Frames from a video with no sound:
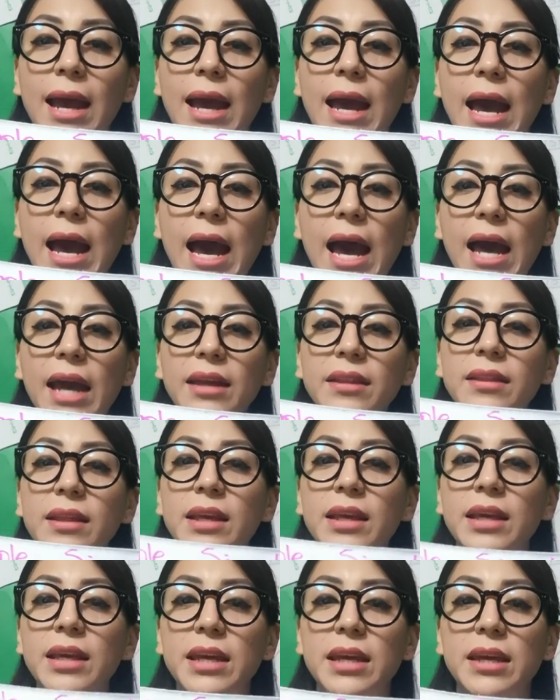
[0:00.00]
hide,
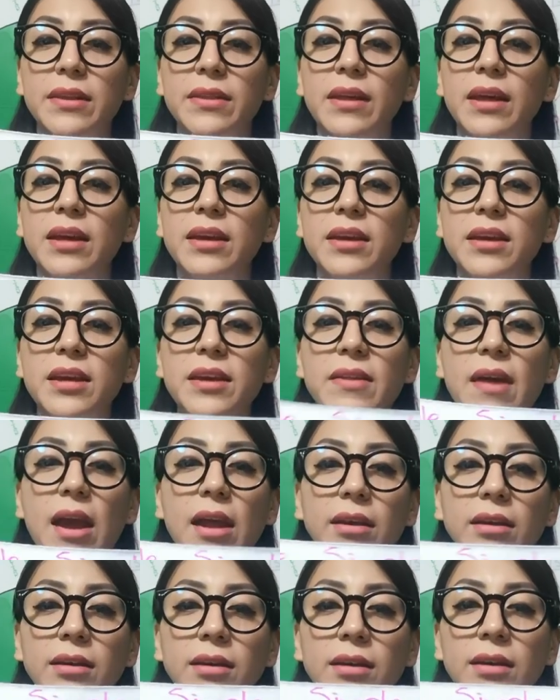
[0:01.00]
hid,
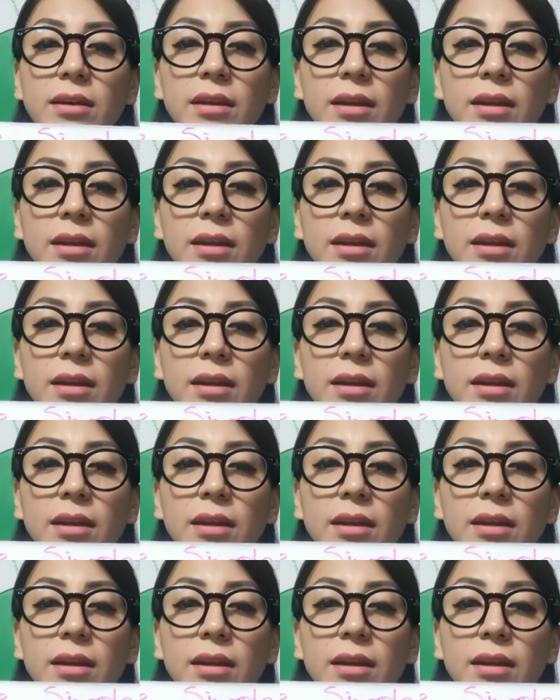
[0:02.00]
hidden,